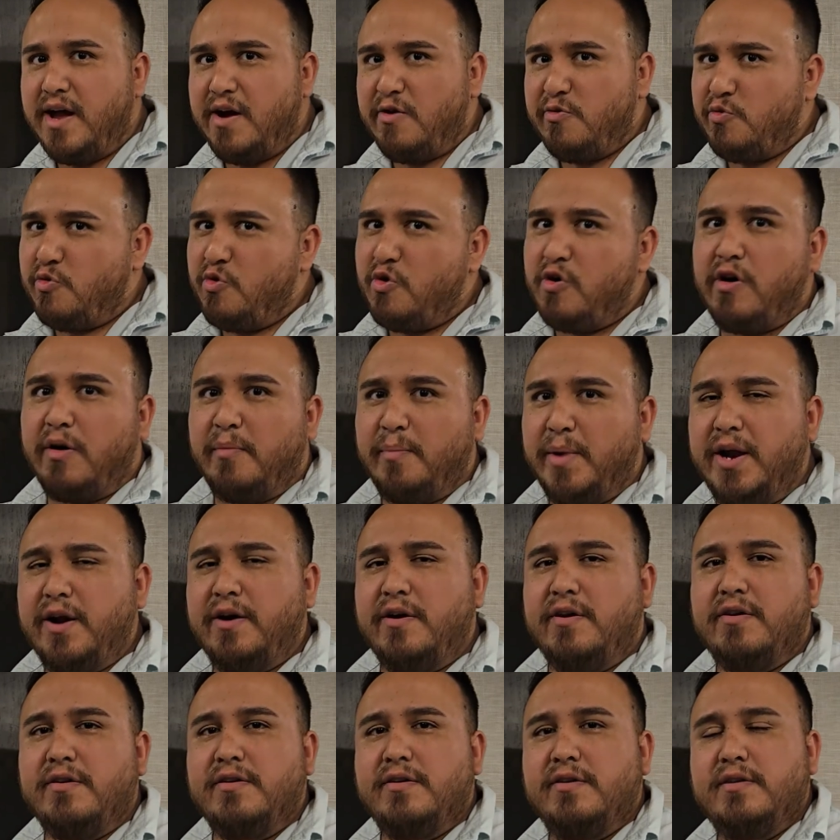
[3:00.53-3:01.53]
that warm
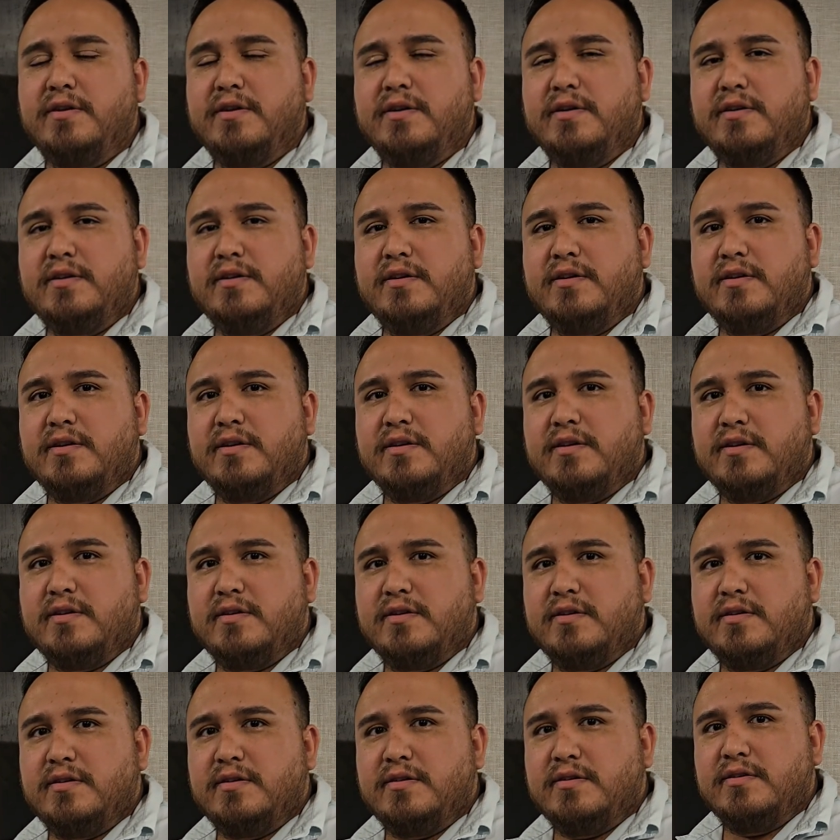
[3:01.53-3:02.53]
air.
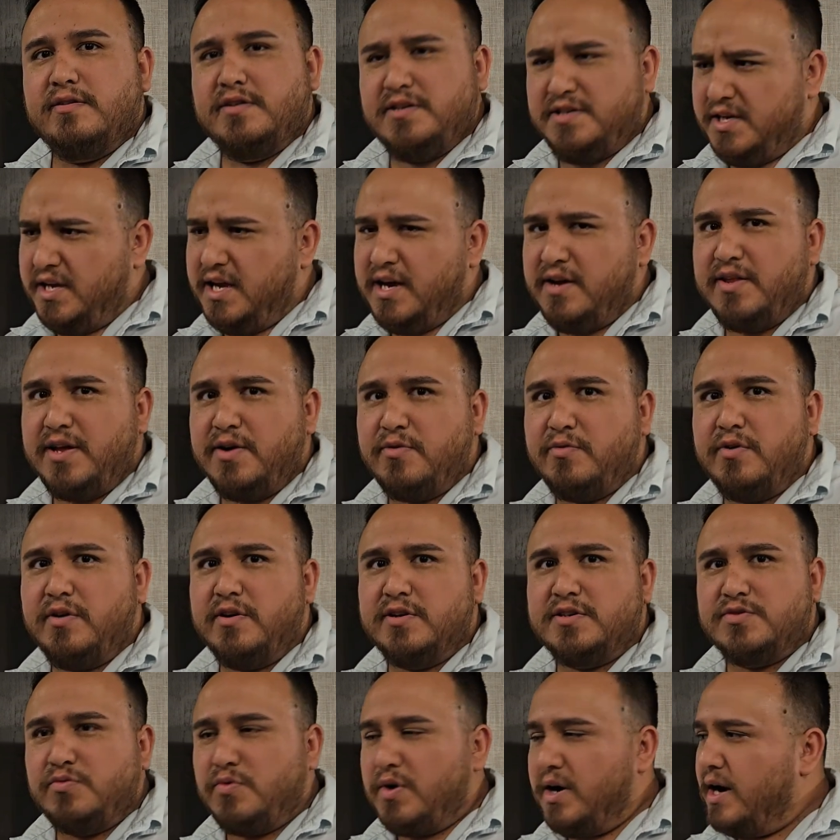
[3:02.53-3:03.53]
You see how that
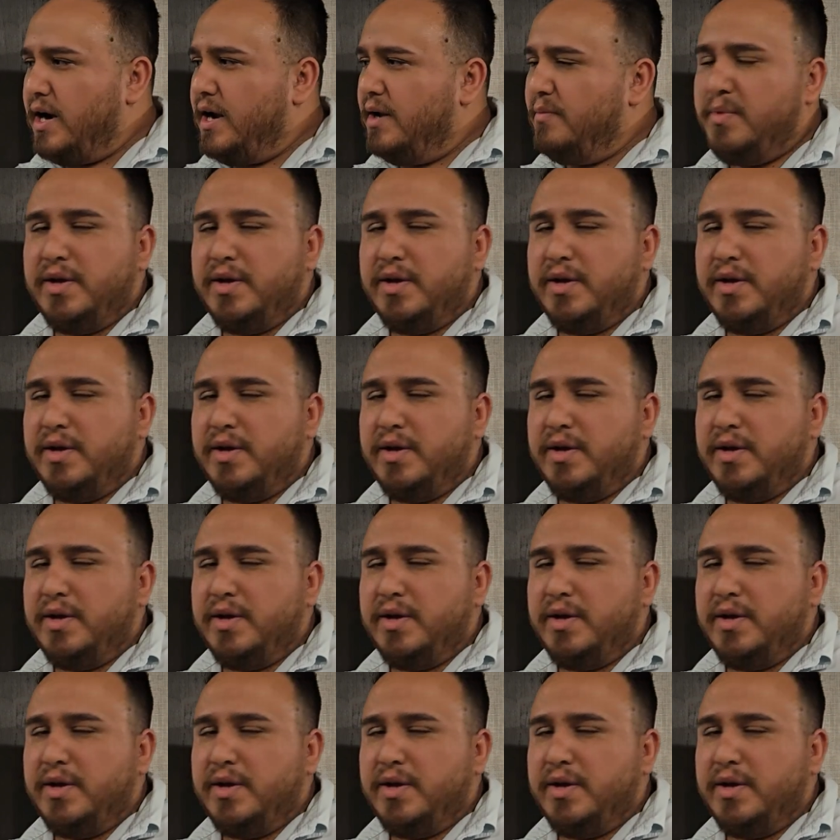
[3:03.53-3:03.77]
works? Why?